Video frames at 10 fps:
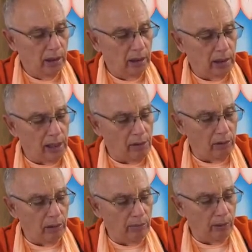The
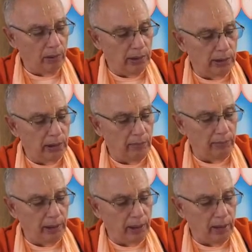cowherd boys then
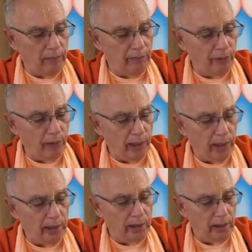became
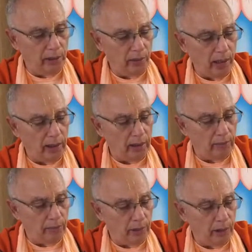four-handed Narayan,
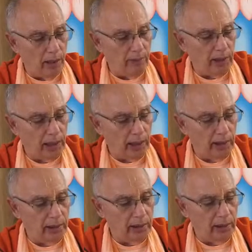predominating
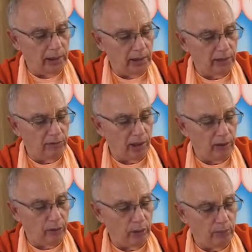deities of
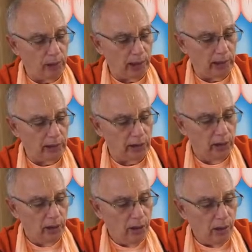Vaikuntha planets.
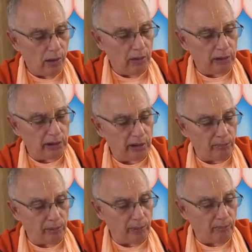All the
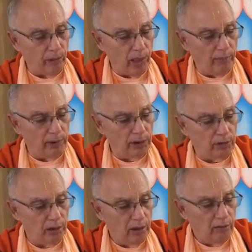separate Brahmas
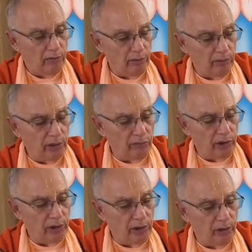from
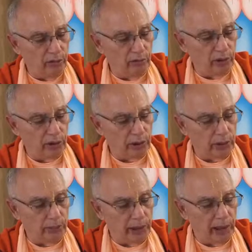different universes
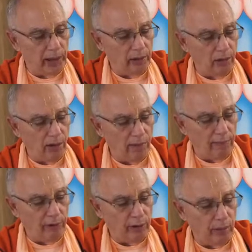began to
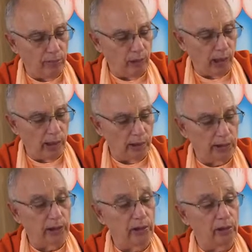offer their prayers
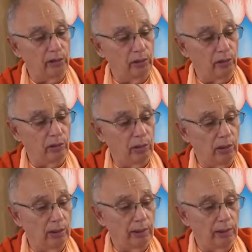unto the Lord.